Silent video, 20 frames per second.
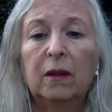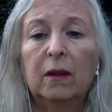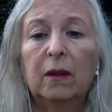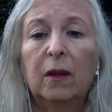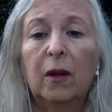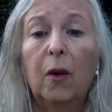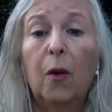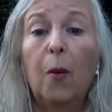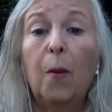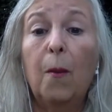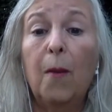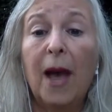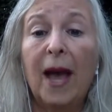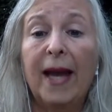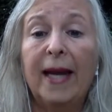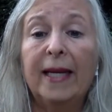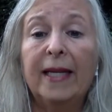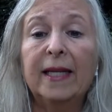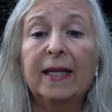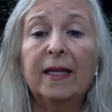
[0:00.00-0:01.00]
who
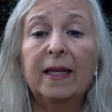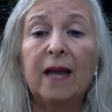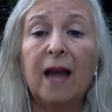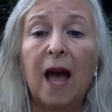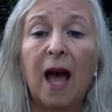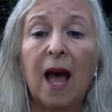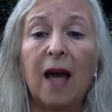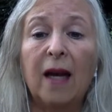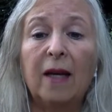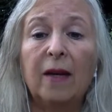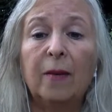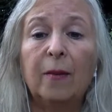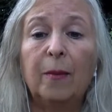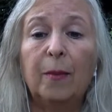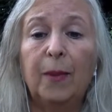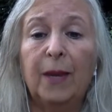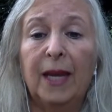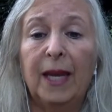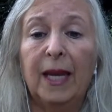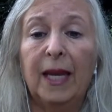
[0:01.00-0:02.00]
might not
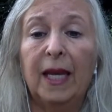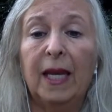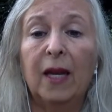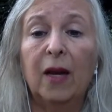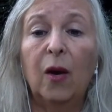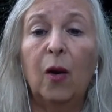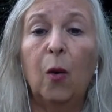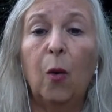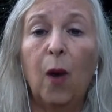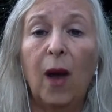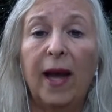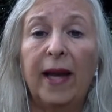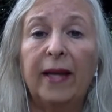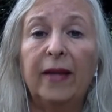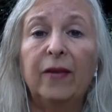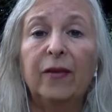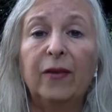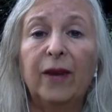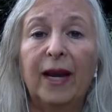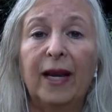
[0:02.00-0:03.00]
be quite
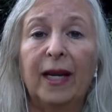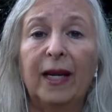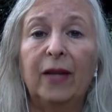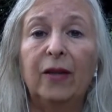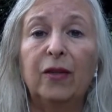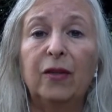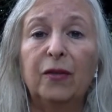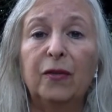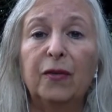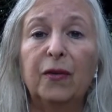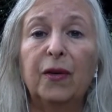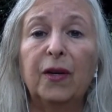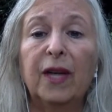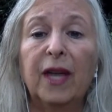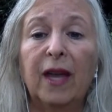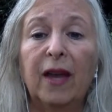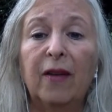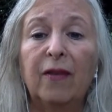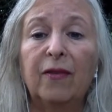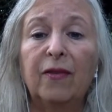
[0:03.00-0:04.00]
ready to
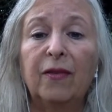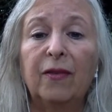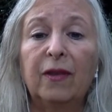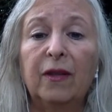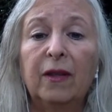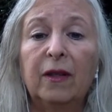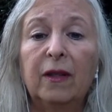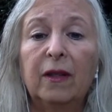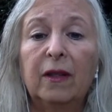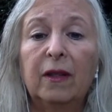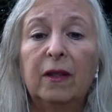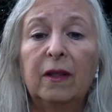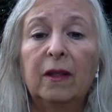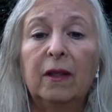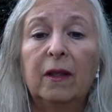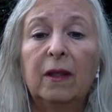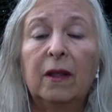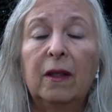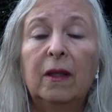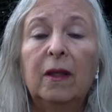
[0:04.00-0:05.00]
forgive.
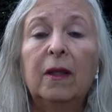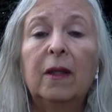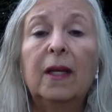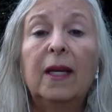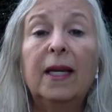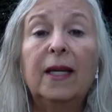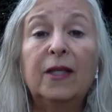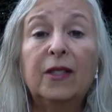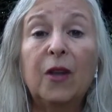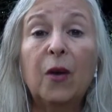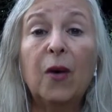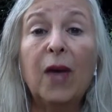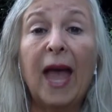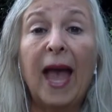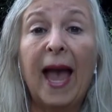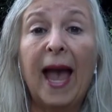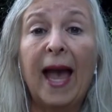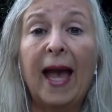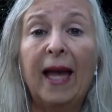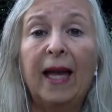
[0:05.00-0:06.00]
It's
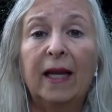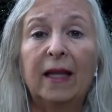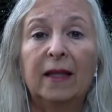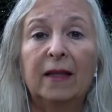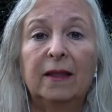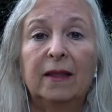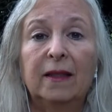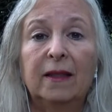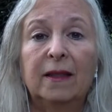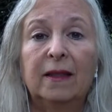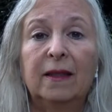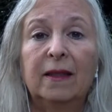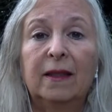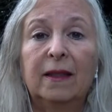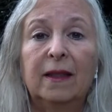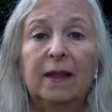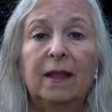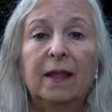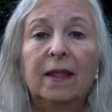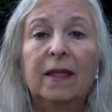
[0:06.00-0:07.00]
okay.
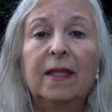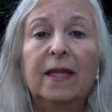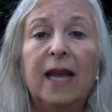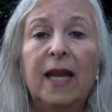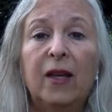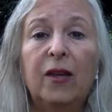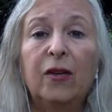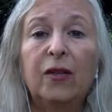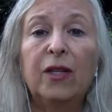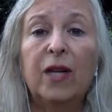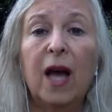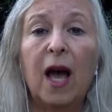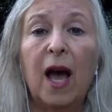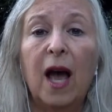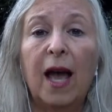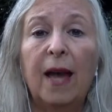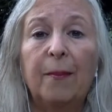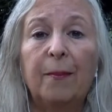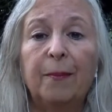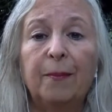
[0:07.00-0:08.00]
Take your
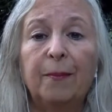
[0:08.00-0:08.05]
time.